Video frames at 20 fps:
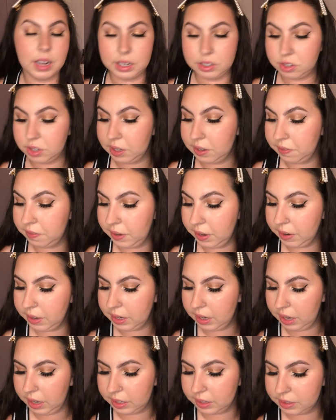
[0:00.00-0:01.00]
Actually very
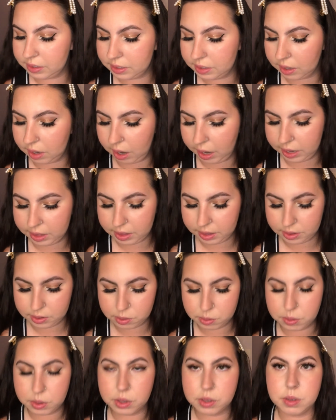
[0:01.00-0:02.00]
nice. I think
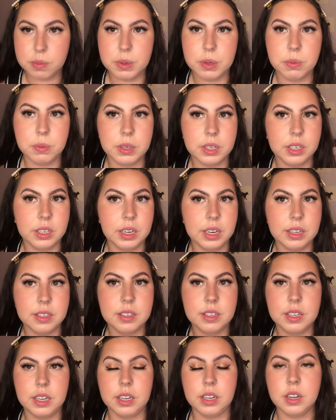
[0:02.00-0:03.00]
this would also be a really
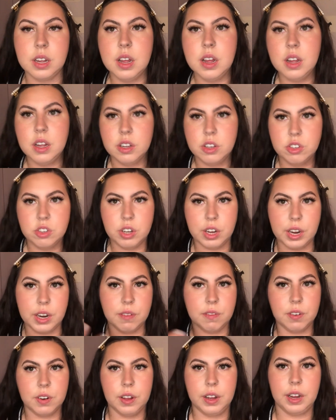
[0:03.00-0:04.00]
nice like
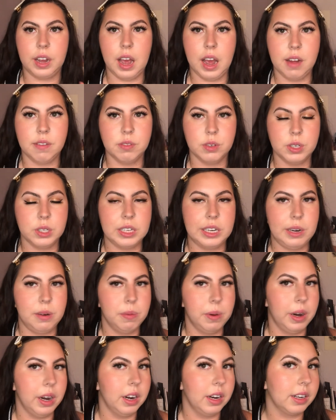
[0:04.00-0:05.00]
shade for like everyday
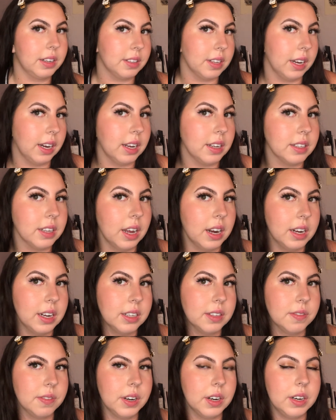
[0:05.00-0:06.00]
wear, because like I said,
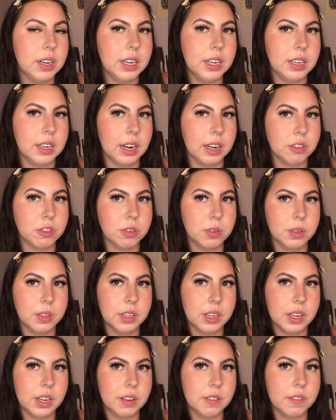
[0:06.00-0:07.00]
it's very natural looking